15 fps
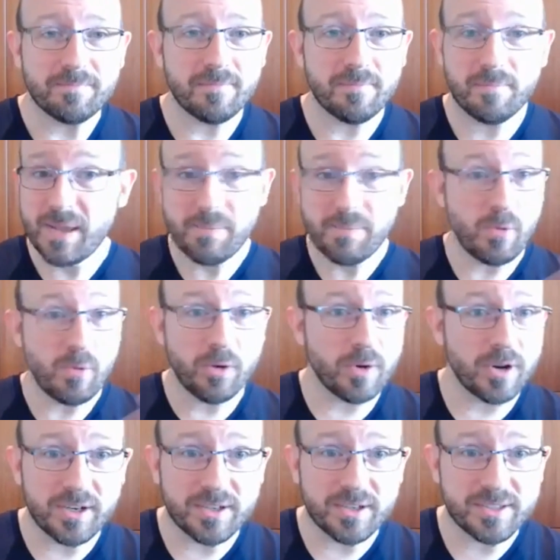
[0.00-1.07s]
Maybe one
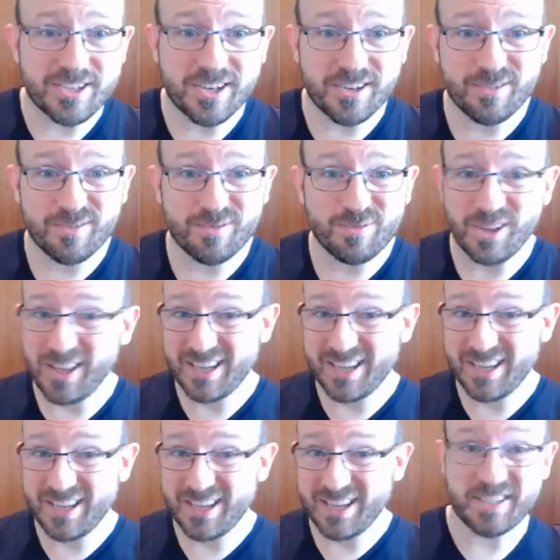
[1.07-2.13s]
organization
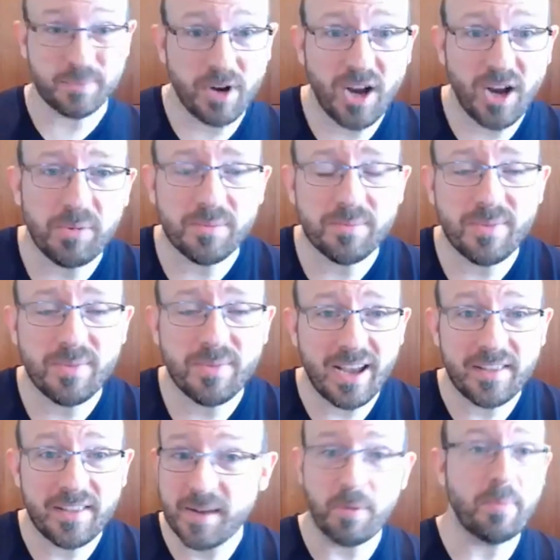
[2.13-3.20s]
realizes that's a problem,
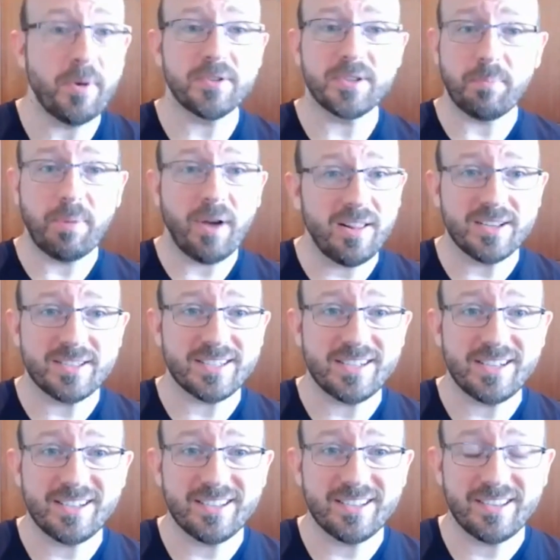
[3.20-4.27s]
and they propose a
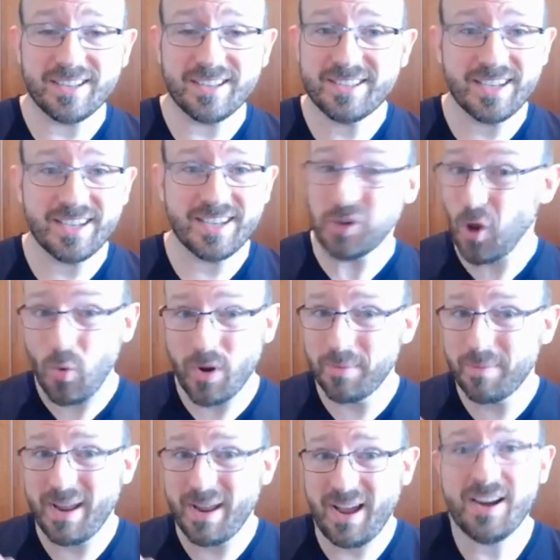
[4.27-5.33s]
policy that says no one
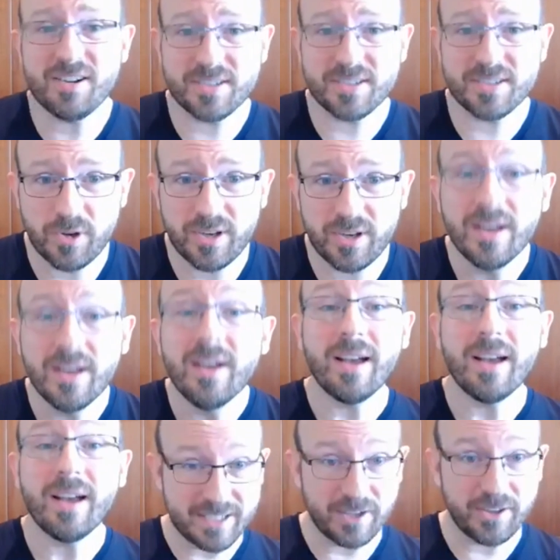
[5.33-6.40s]
may hire someone
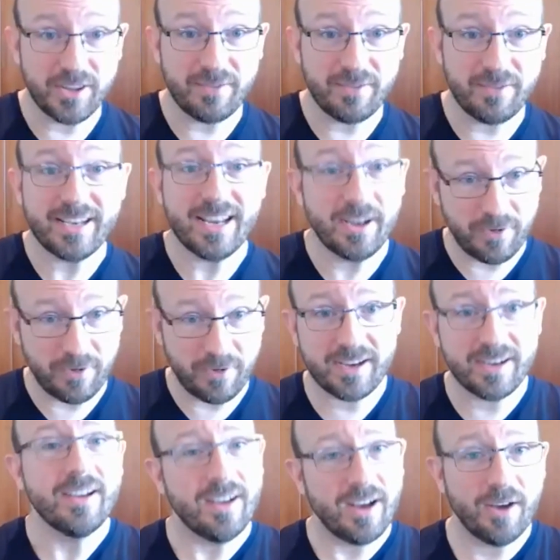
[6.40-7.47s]
until they've
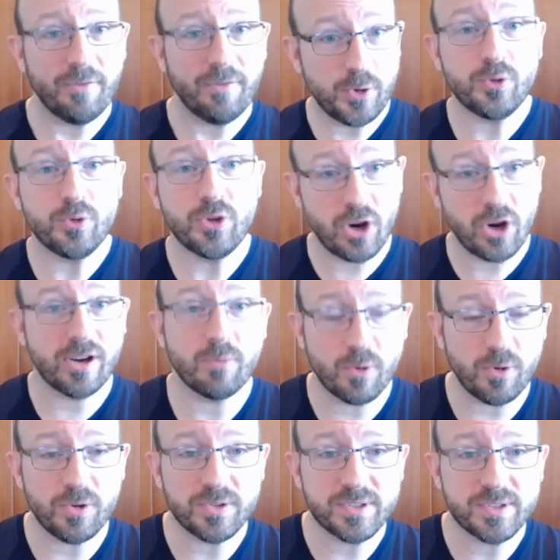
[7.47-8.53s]
identified a few target
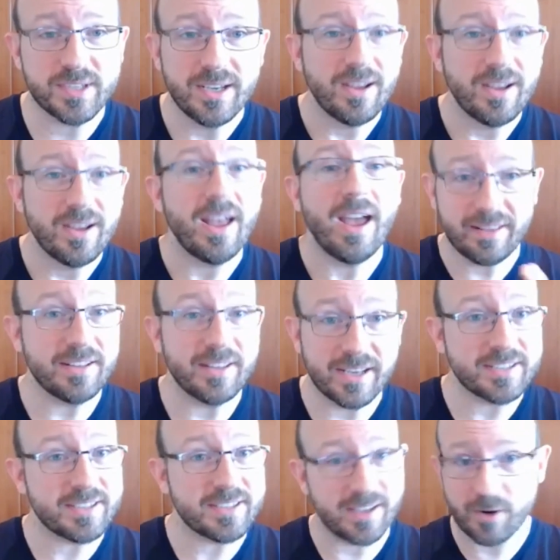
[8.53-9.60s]
roles and lead
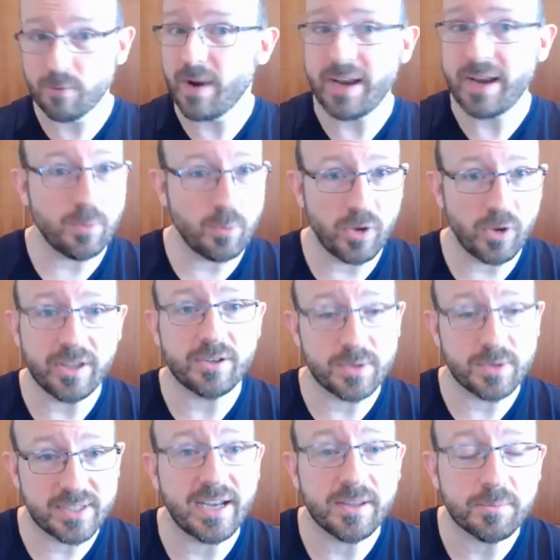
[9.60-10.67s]
links that are ready and willing to
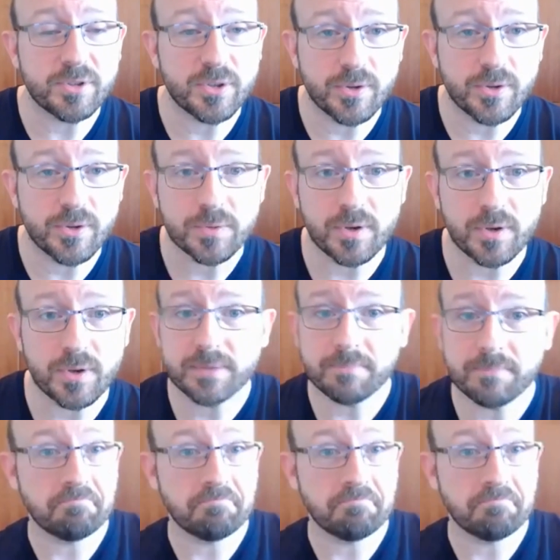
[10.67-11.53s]
assign them to those roles.